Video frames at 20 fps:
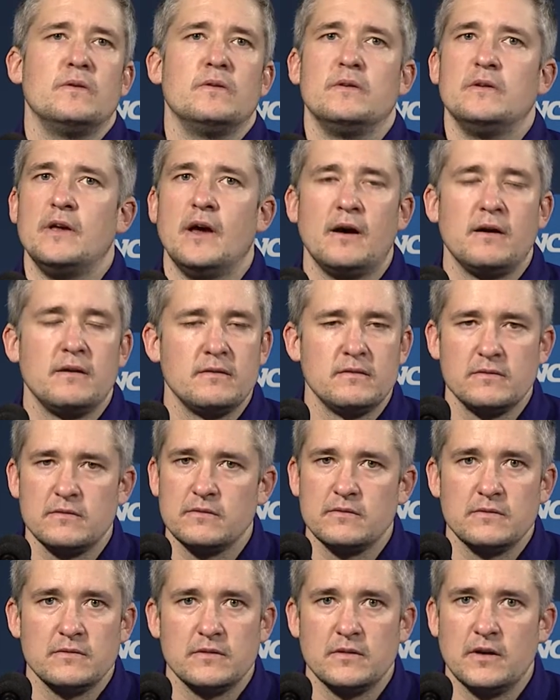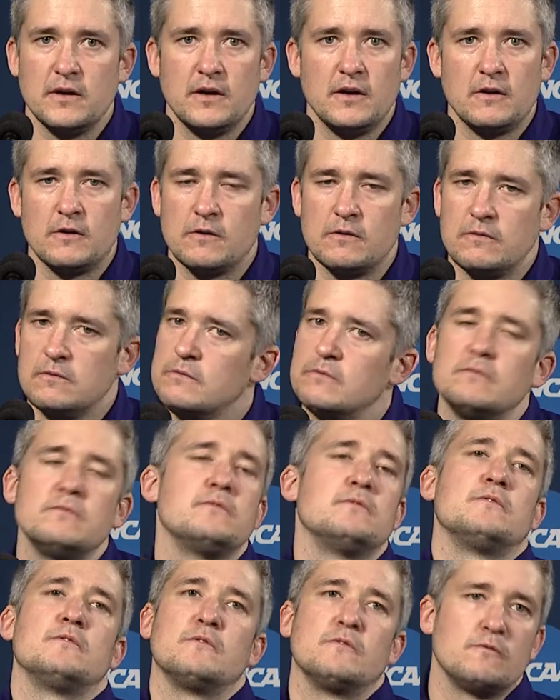Yeah, uh,
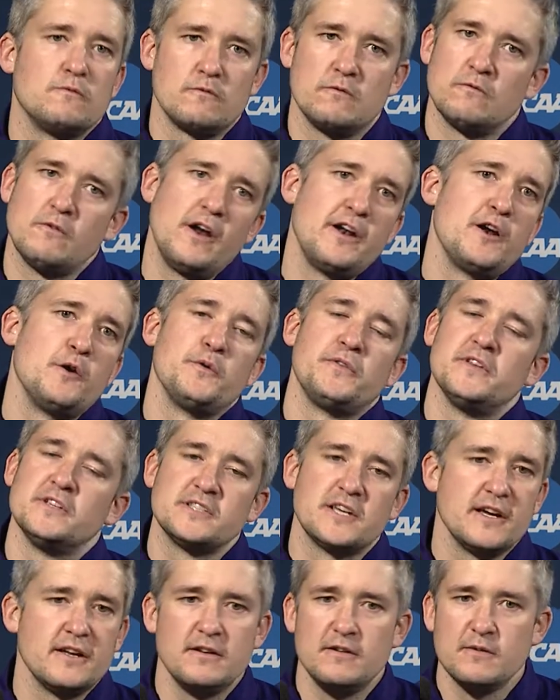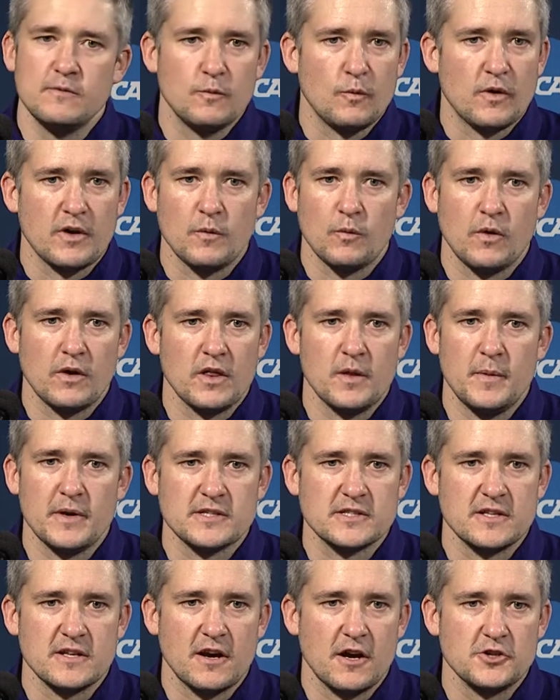right here with this kid, mm-hmm. one, one of the
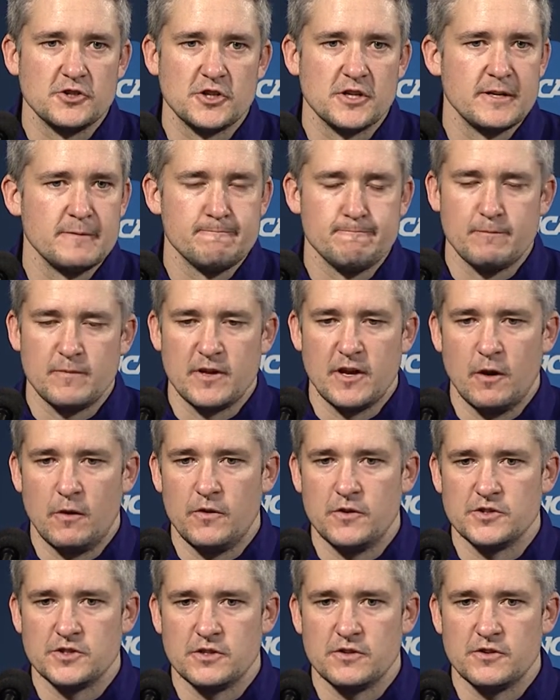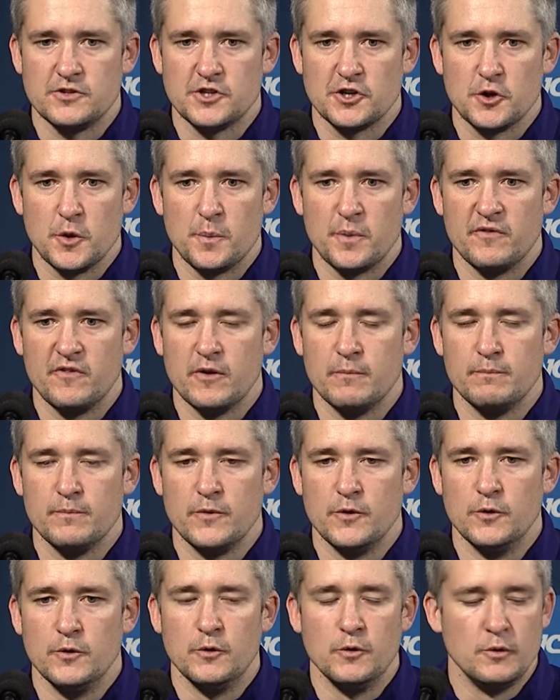best in the country. You know, there's a, there's a group of them
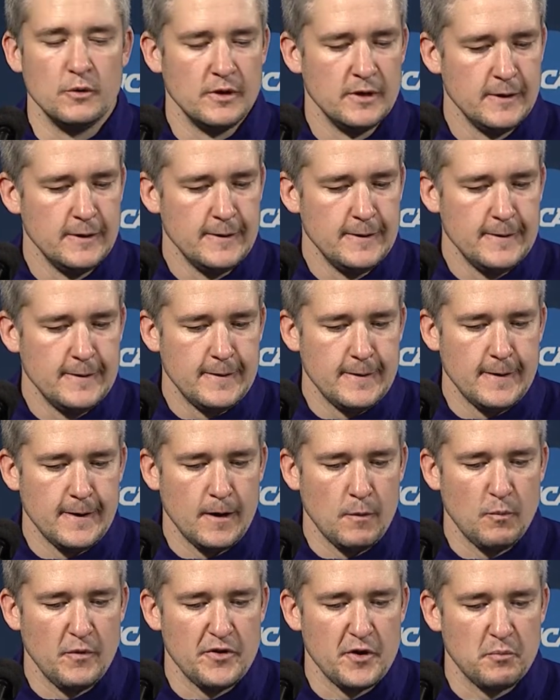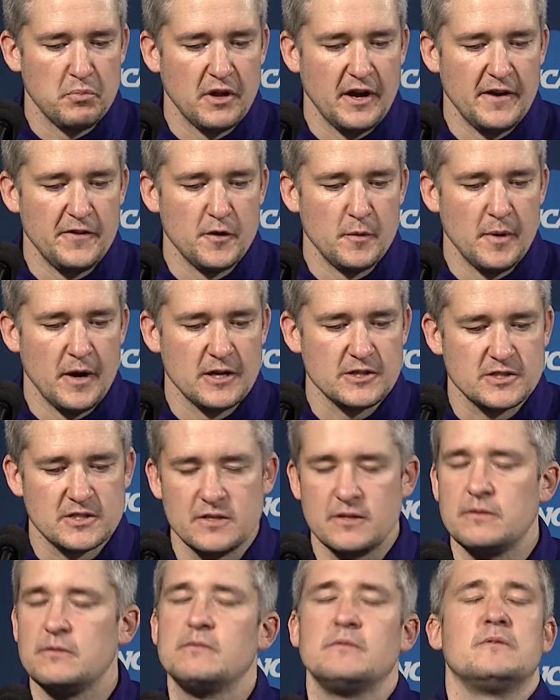who, um, when they're playing their
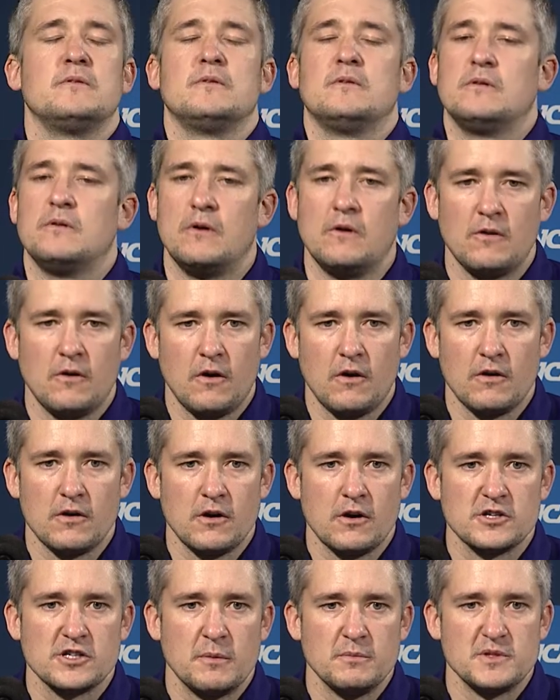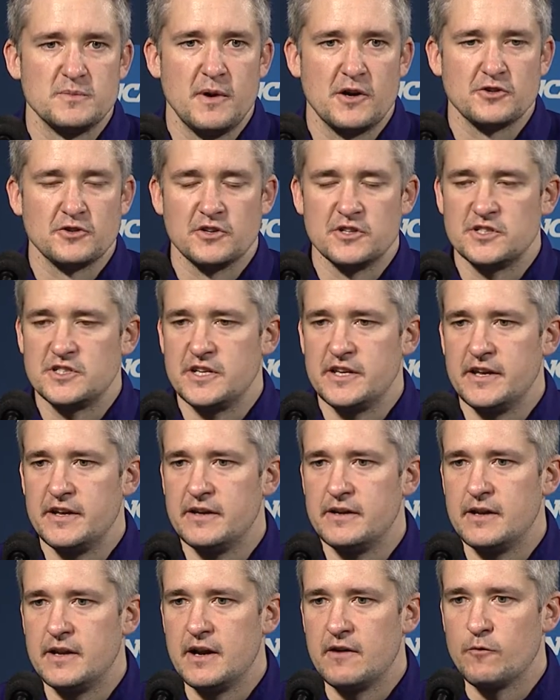best, are, are, are something special to see,
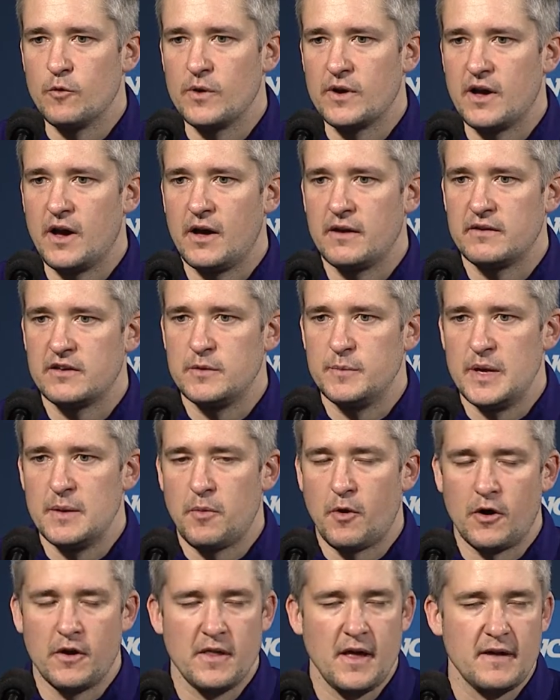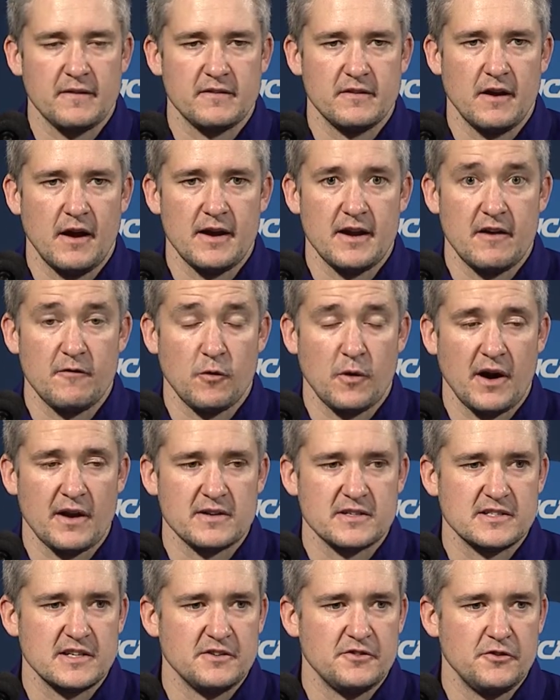and, and, everyone got to be a part of that tonight. Everyone got
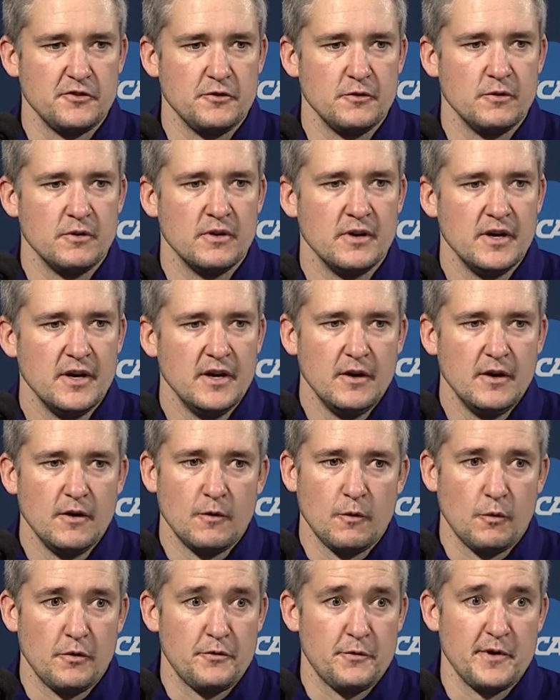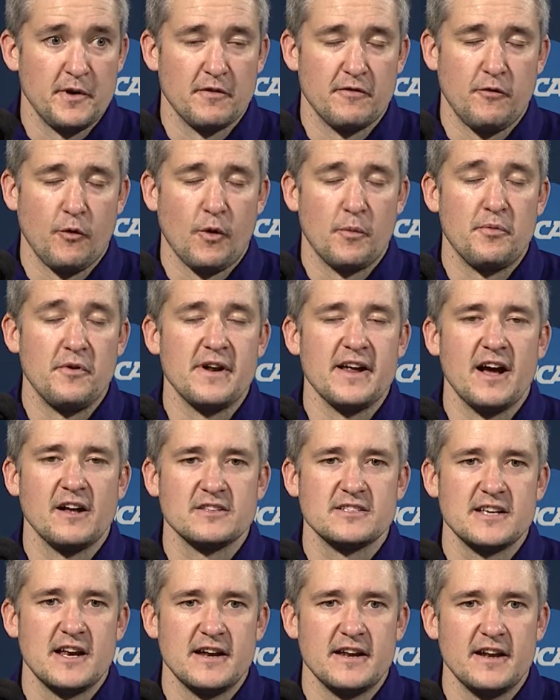to see two or three or four pretty
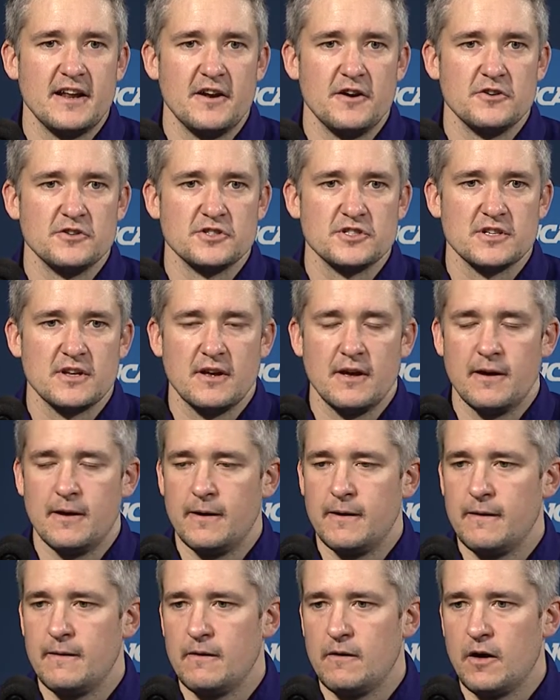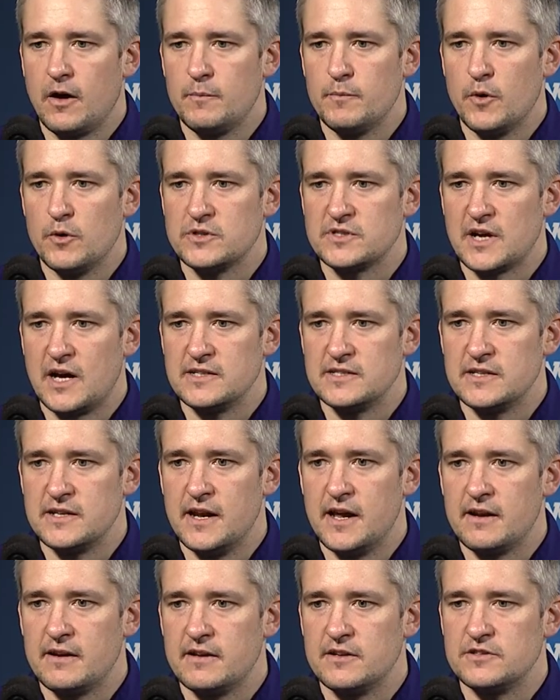outstanding hitters uh, on both sides of the
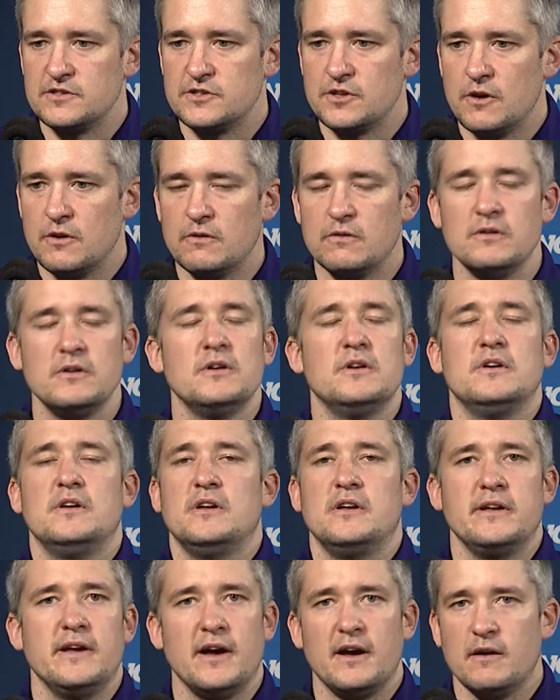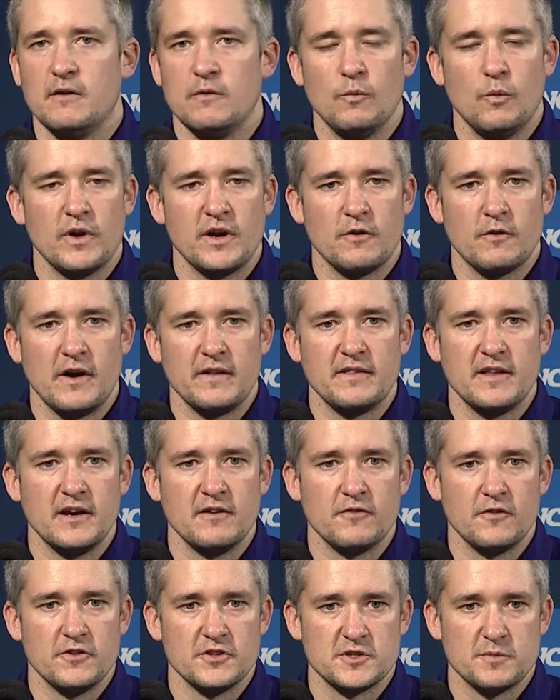net, and so, yeah, what a great thing
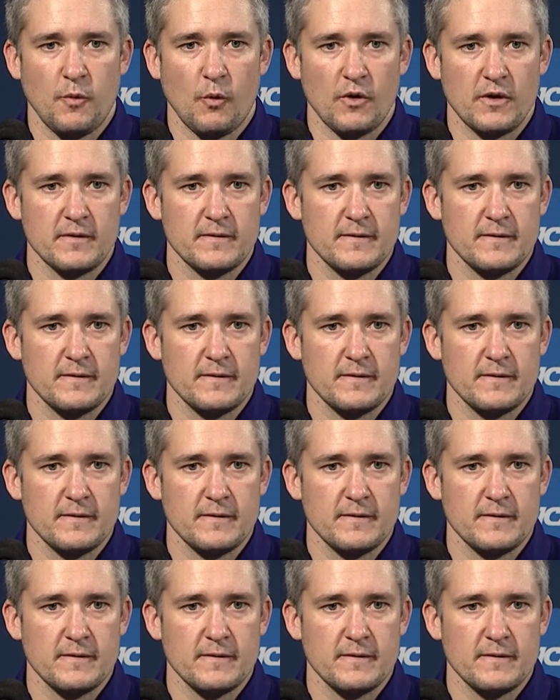for the sport.